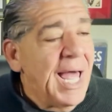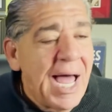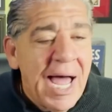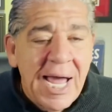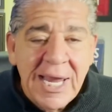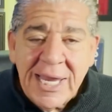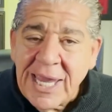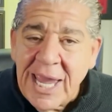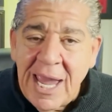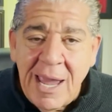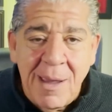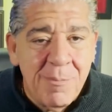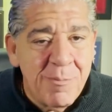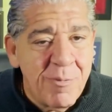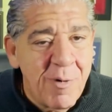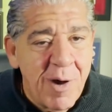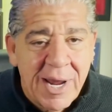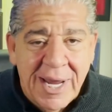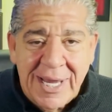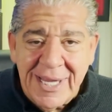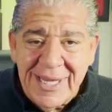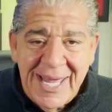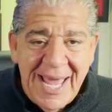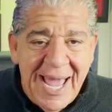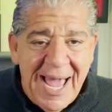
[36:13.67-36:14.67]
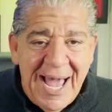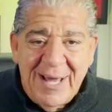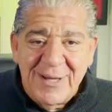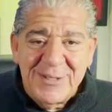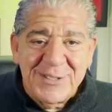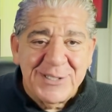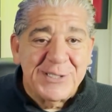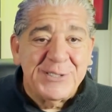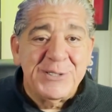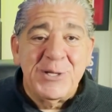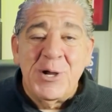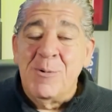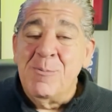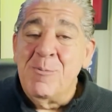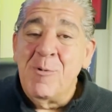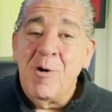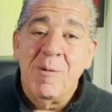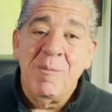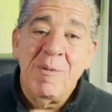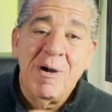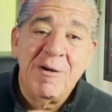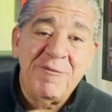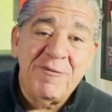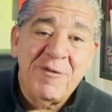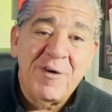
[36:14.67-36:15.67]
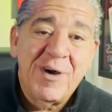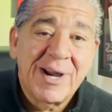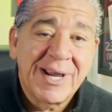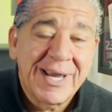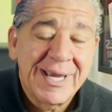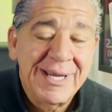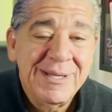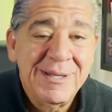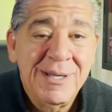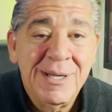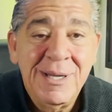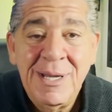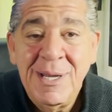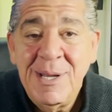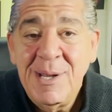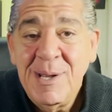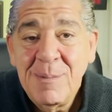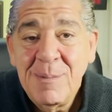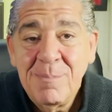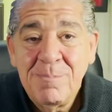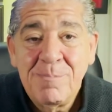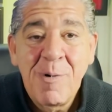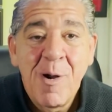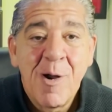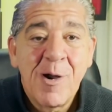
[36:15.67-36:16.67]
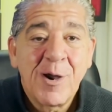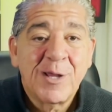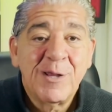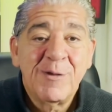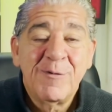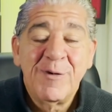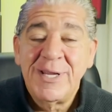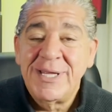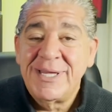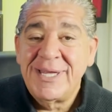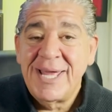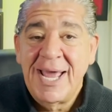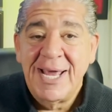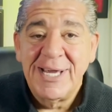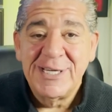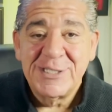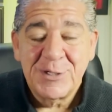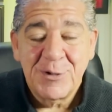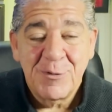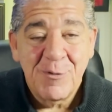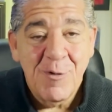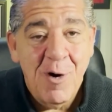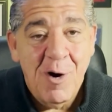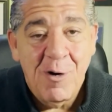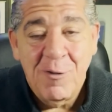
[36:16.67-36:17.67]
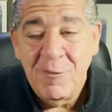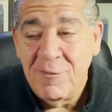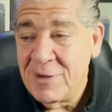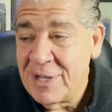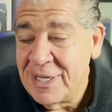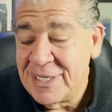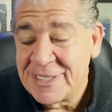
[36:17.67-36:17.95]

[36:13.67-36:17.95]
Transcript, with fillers: I can't break into houses no more. My fucking burglary days are over.